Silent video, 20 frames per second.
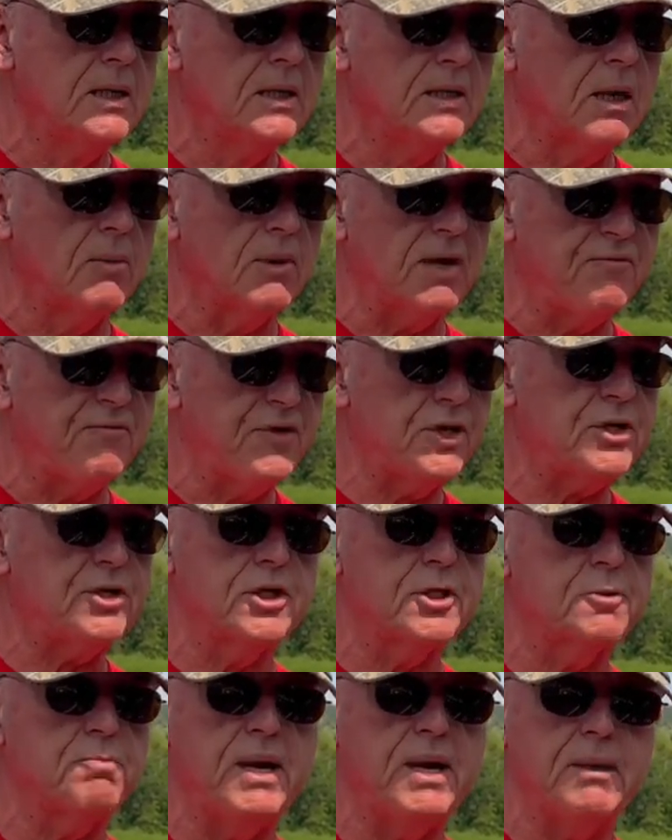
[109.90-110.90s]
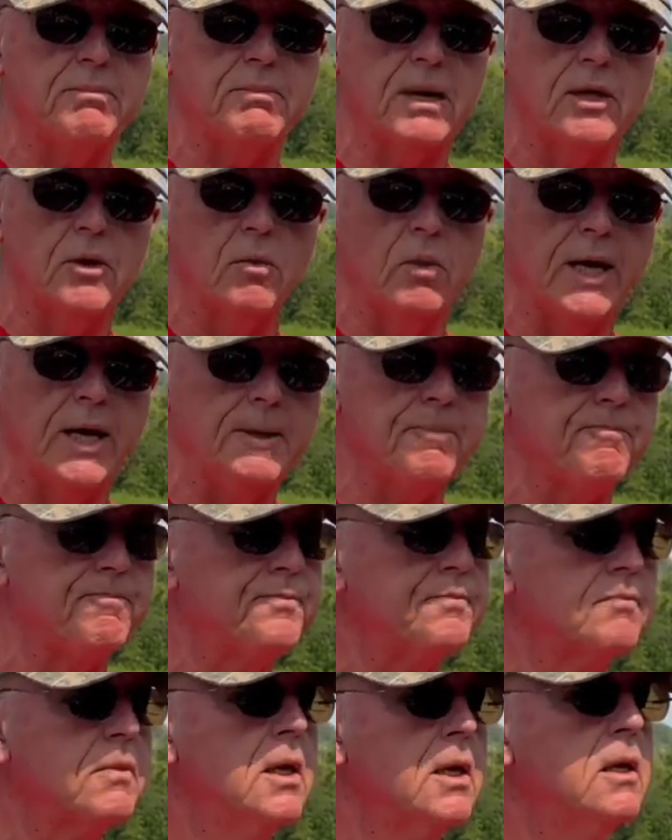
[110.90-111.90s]
Now when I fish this bait, by the way,
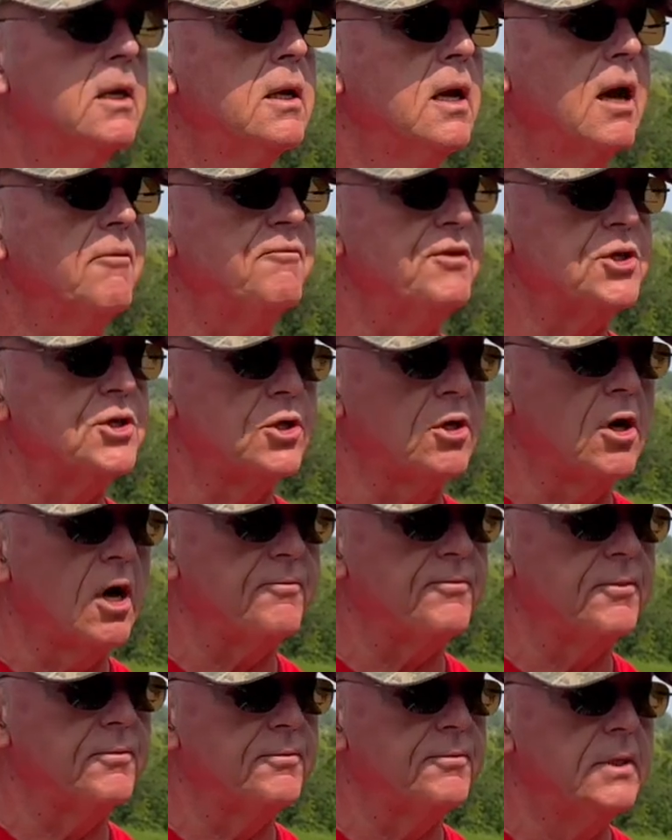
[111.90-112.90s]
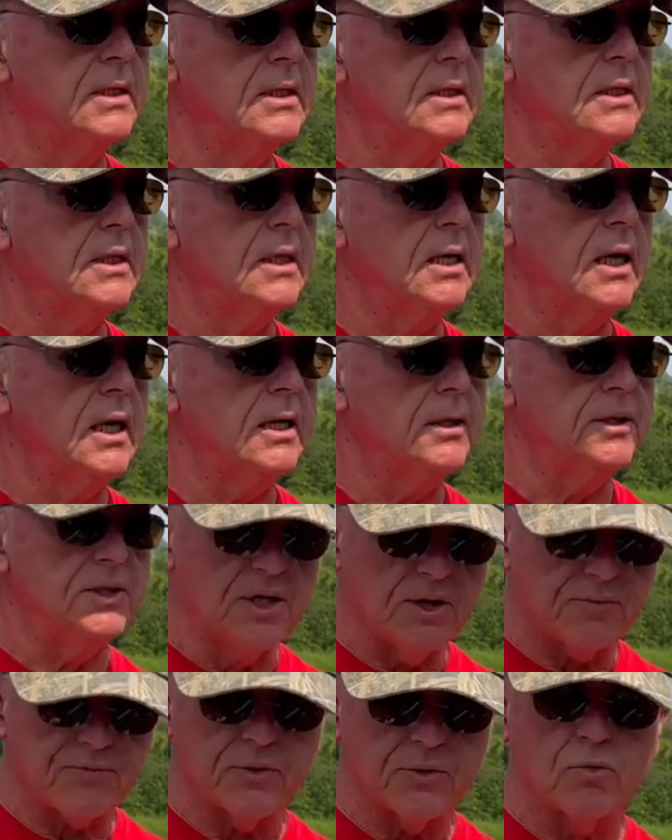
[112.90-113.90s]
I fish it off of
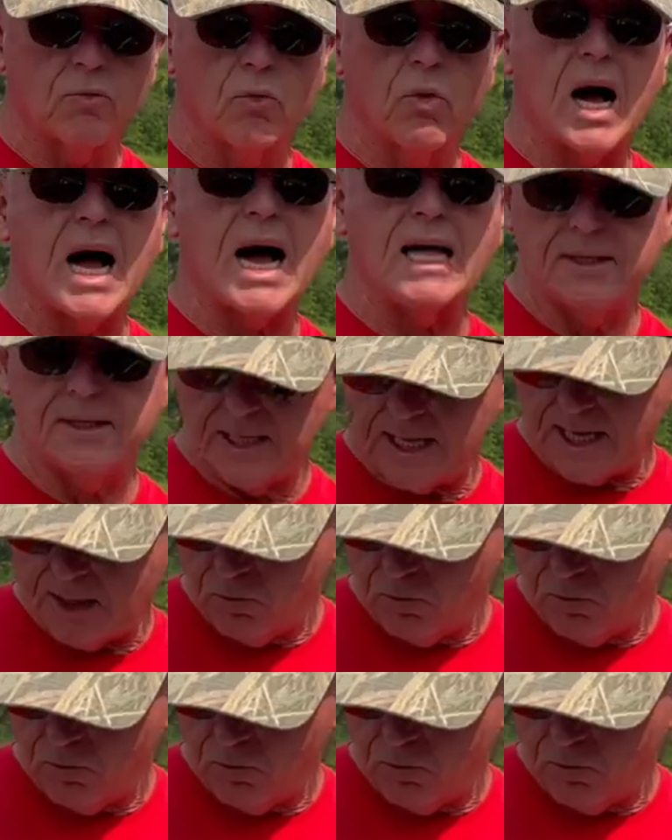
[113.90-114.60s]
a different rod than I